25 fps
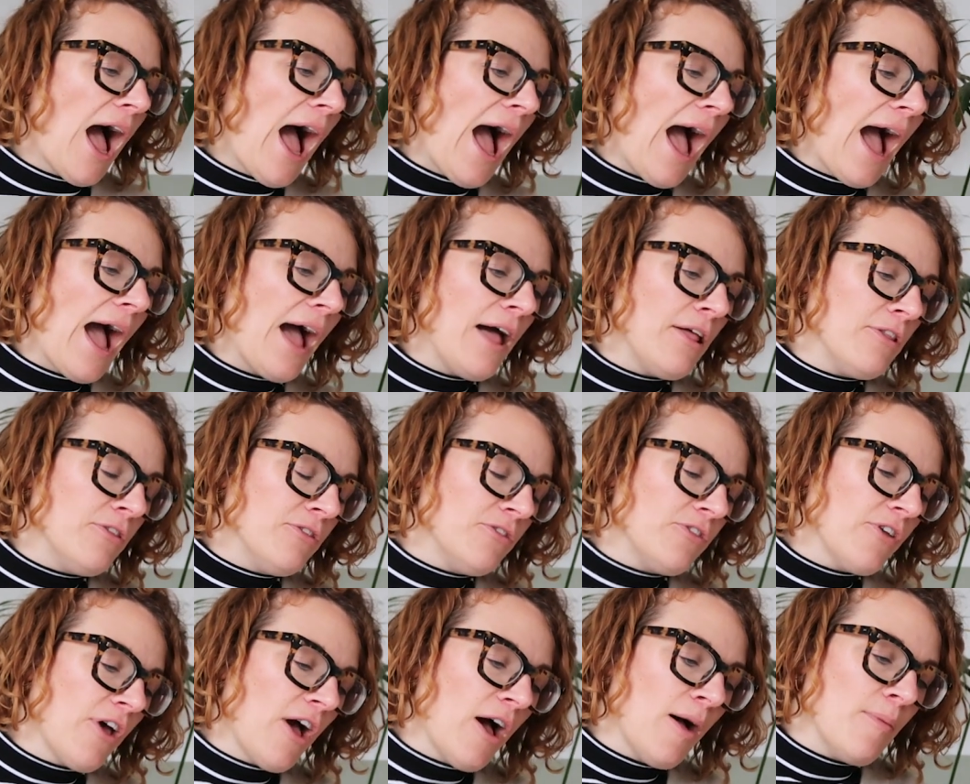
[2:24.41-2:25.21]

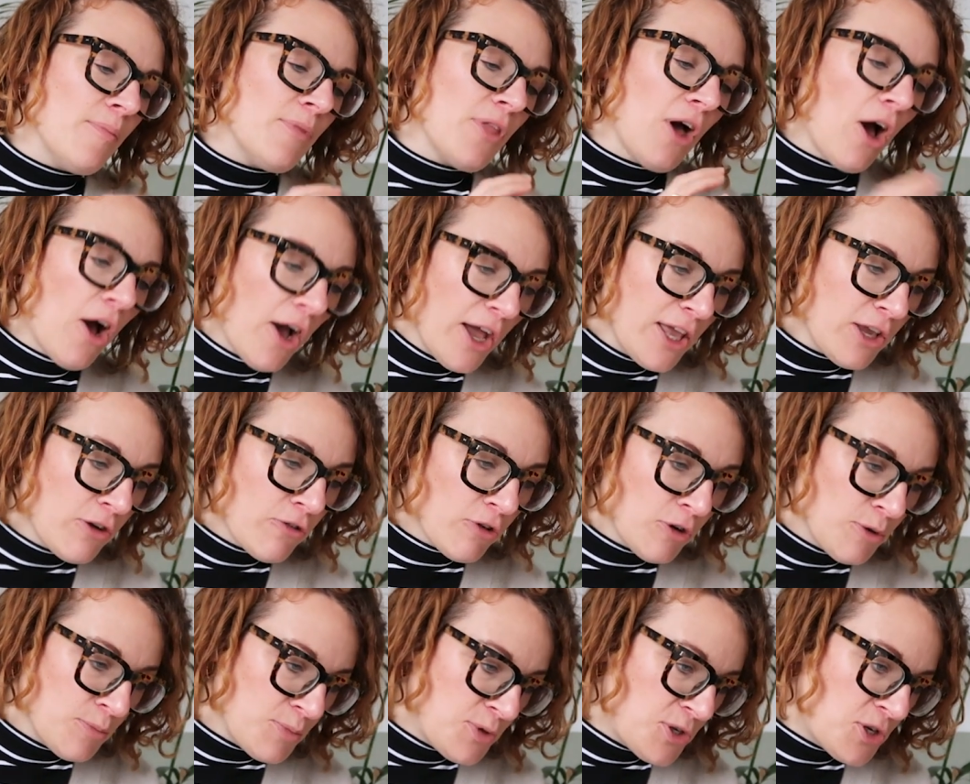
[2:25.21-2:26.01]
and the height
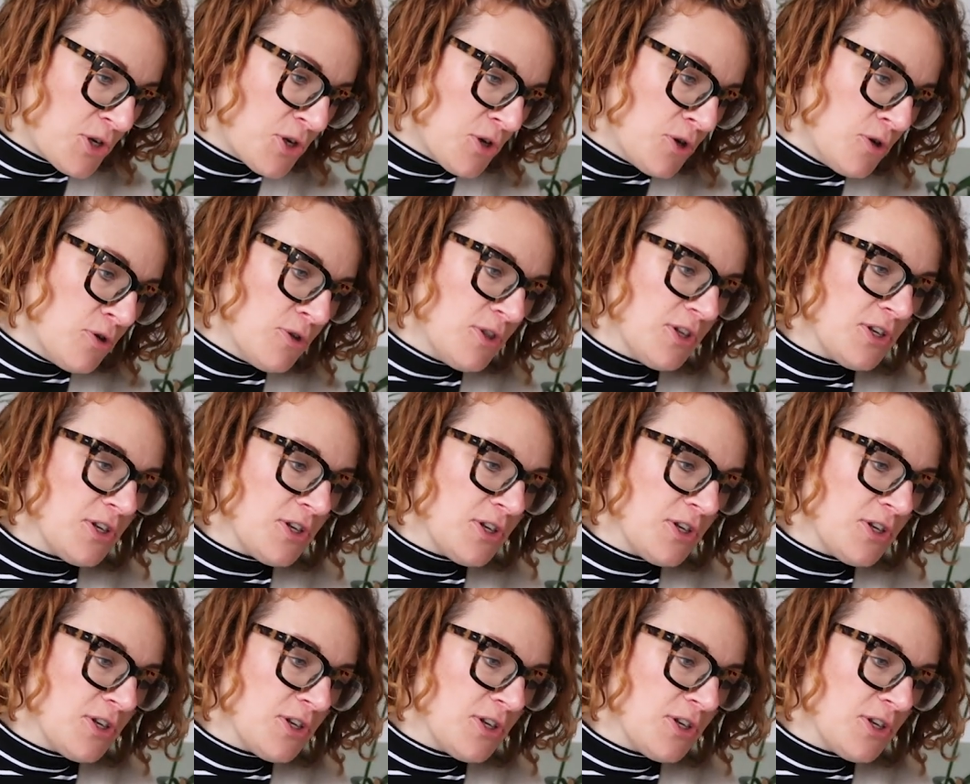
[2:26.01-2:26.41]
group two